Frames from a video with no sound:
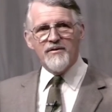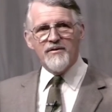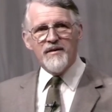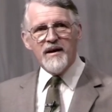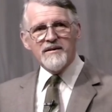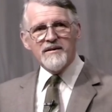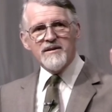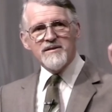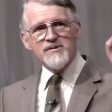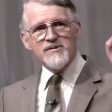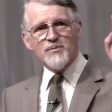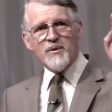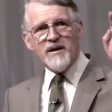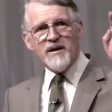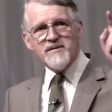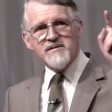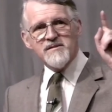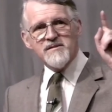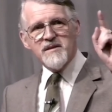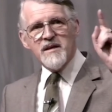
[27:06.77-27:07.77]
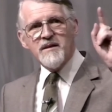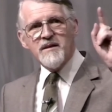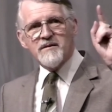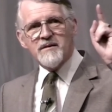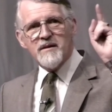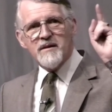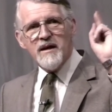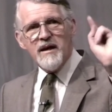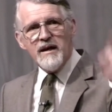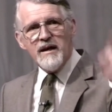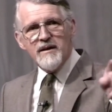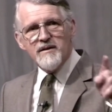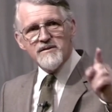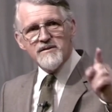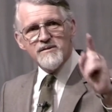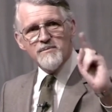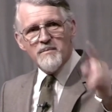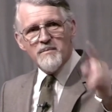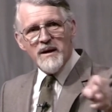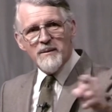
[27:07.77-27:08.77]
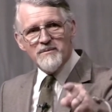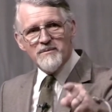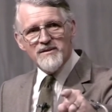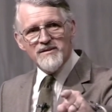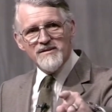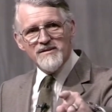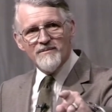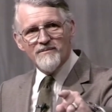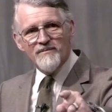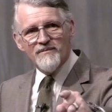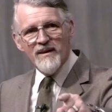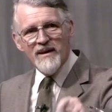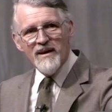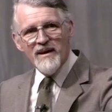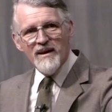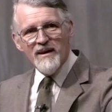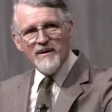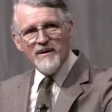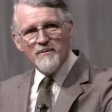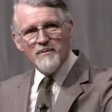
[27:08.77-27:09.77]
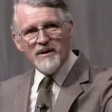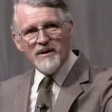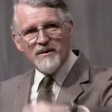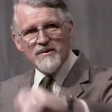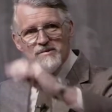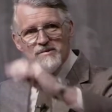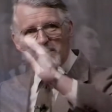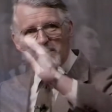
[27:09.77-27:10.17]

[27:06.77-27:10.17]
That is why Satan hates baptism, because